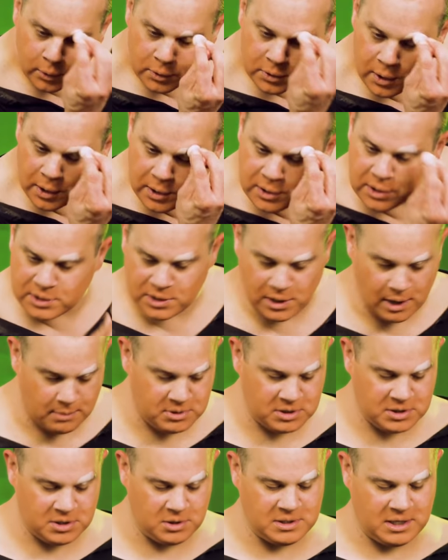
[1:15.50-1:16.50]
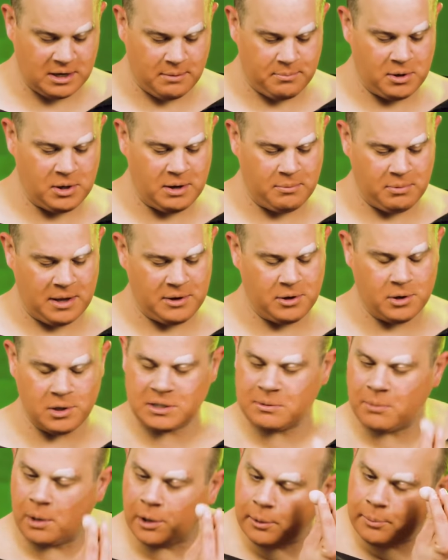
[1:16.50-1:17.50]
So I'm just using a beauty blender,
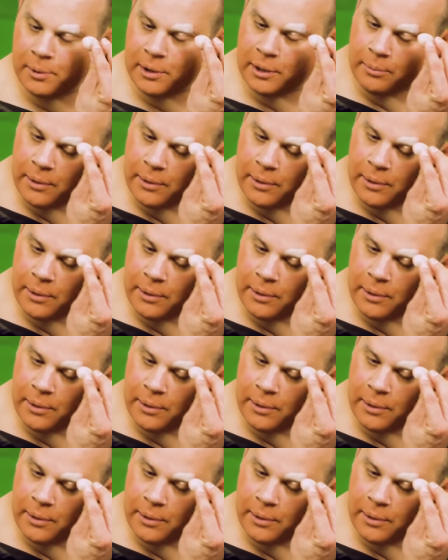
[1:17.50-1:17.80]
a smaller beauty